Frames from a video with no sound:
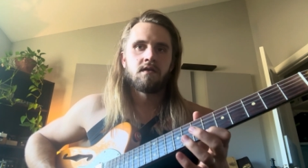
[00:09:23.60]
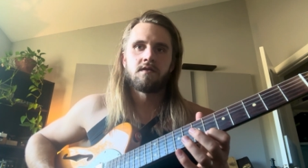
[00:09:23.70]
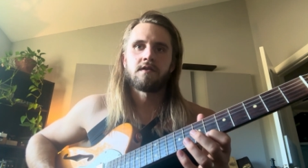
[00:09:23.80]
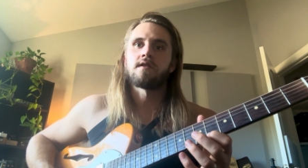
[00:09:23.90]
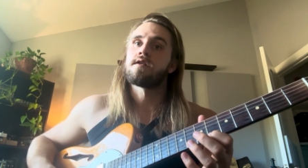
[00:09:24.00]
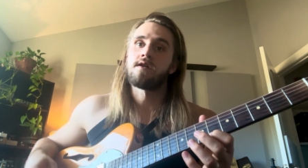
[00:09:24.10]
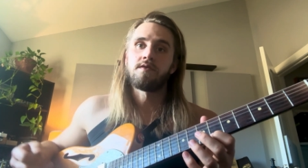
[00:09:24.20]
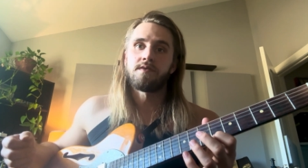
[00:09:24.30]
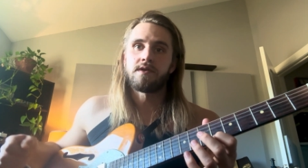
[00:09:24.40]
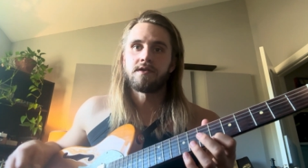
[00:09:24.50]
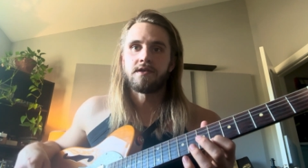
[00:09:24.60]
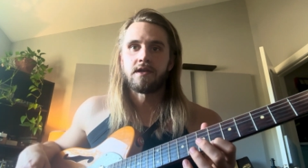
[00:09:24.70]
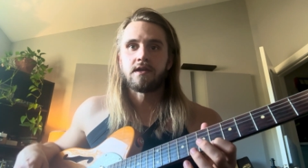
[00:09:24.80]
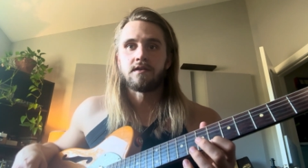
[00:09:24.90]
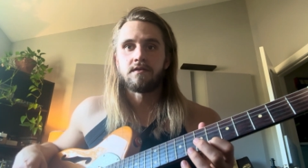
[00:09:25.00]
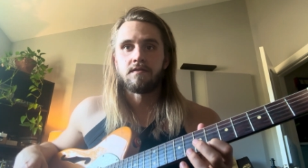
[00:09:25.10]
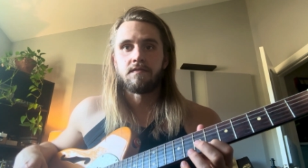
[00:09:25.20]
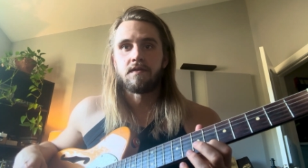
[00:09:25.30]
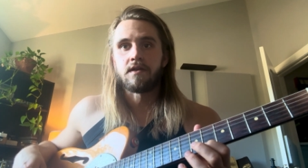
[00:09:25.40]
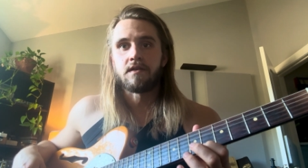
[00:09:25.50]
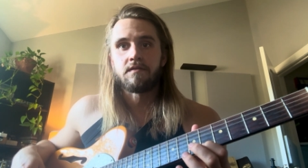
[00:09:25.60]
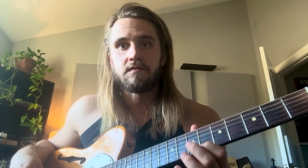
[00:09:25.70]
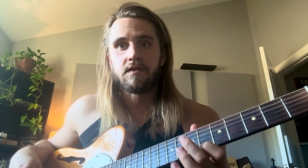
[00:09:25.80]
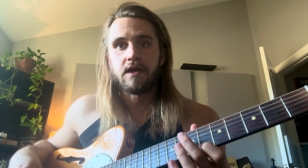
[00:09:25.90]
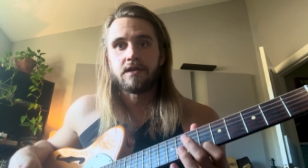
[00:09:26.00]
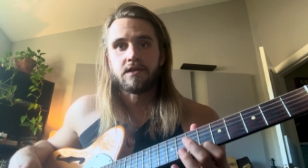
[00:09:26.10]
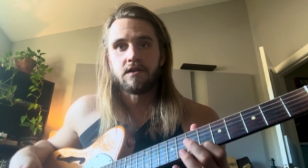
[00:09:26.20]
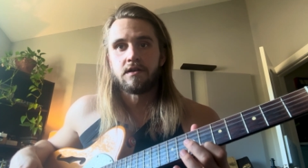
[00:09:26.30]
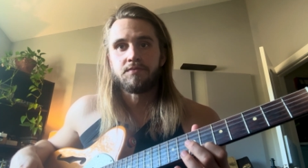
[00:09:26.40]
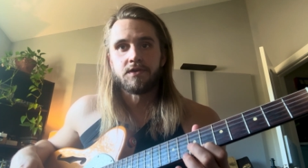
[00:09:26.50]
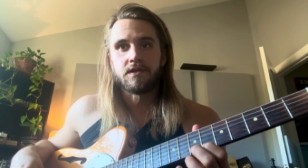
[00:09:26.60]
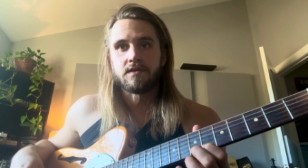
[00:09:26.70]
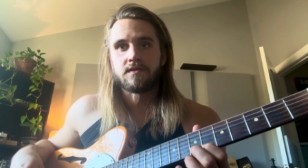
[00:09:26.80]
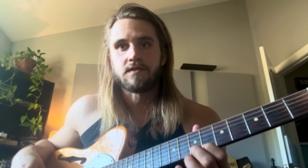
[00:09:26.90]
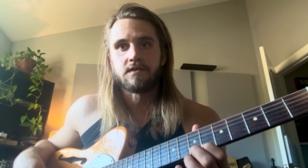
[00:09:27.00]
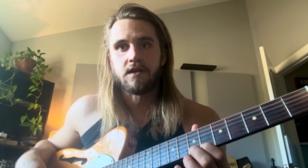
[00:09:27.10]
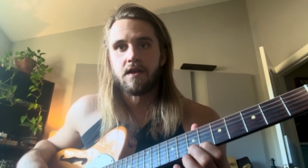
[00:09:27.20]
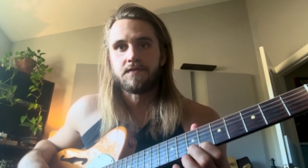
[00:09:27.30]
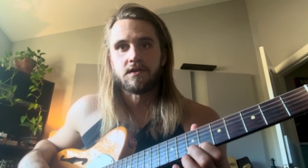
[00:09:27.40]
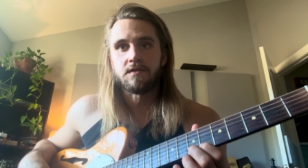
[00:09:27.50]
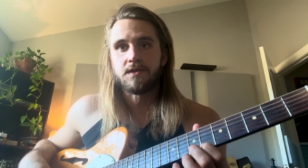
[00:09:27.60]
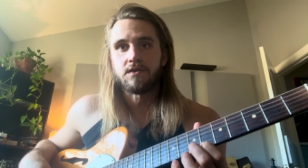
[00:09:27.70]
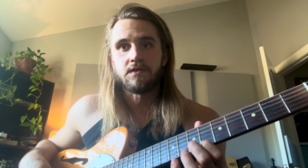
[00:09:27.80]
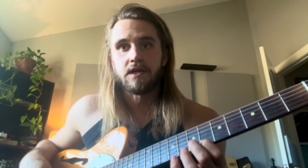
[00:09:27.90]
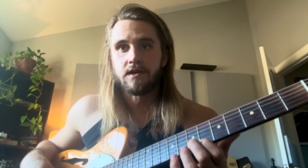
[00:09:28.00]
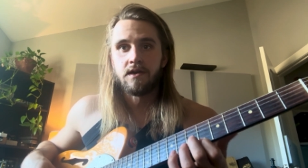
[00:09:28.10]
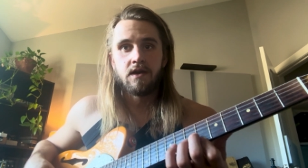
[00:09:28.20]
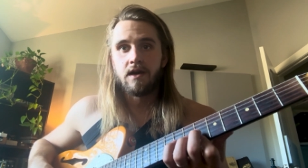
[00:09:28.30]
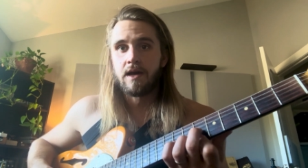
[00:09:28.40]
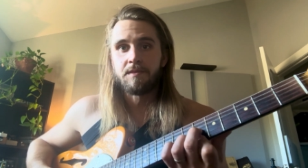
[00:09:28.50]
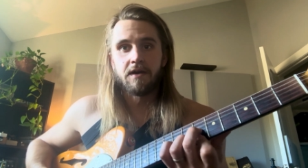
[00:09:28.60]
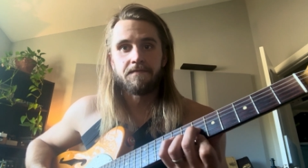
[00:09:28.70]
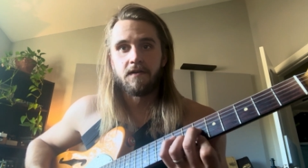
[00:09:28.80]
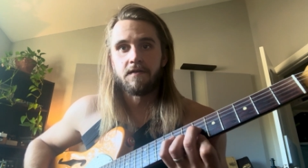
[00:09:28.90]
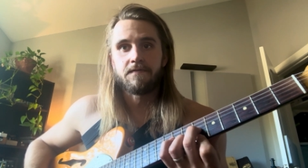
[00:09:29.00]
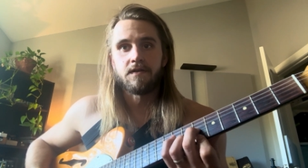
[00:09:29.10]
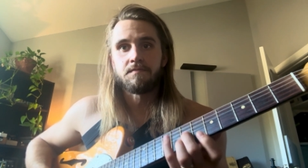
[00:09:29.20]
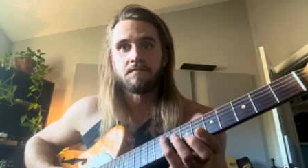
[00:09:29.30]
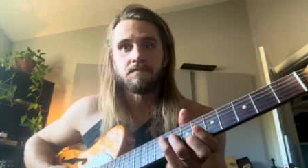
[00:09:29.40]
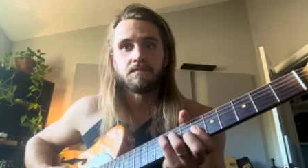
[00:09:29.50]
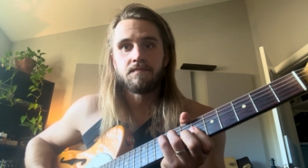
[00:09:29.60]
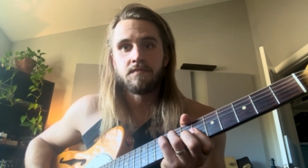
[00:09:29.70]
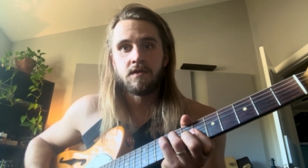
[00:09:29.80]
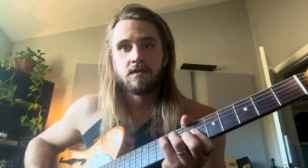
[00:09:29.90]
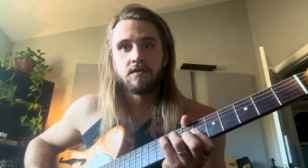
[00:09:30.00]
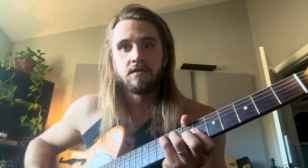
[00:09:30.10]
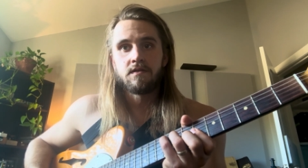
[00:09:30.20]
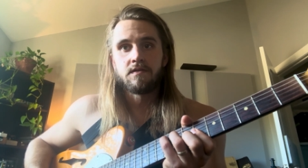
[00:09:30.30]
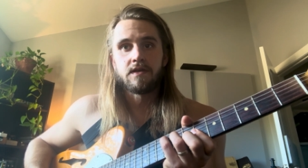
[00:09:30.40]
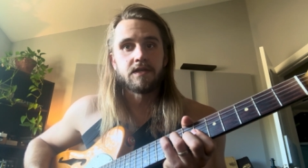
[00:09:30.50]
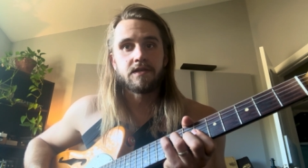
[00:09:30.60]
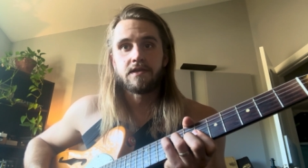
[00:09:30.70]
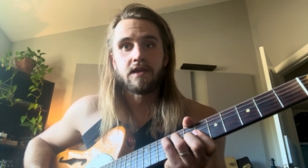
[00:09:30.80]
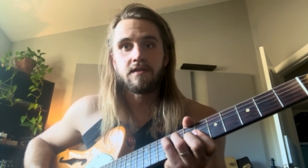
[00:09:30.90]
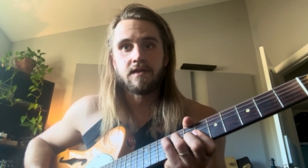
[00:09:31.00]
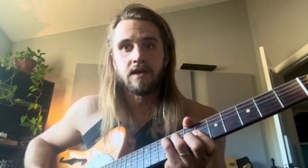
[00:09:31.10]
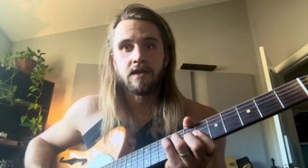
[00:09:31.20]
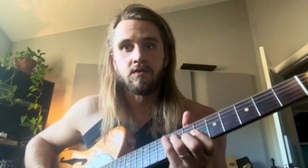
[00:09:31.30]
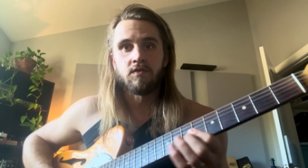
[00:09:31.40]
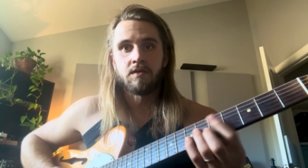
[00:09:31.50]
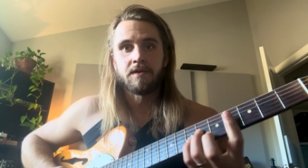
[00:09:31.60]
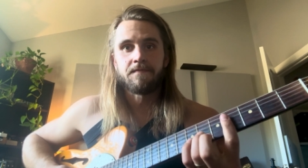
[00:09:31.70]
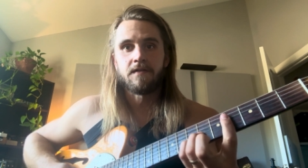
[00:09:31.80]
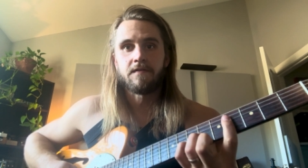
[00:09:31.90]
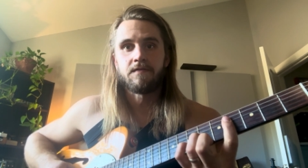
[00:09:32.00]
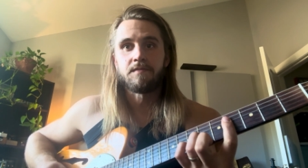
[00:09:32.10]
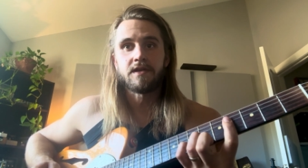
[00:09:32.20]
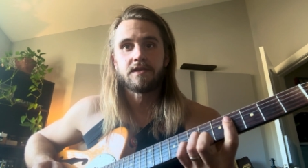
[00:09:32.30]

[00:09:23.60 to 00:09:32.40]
there's like an A sharp, which is the third, and F sharp, so like I'm not far from this C thing, or I'm not far from this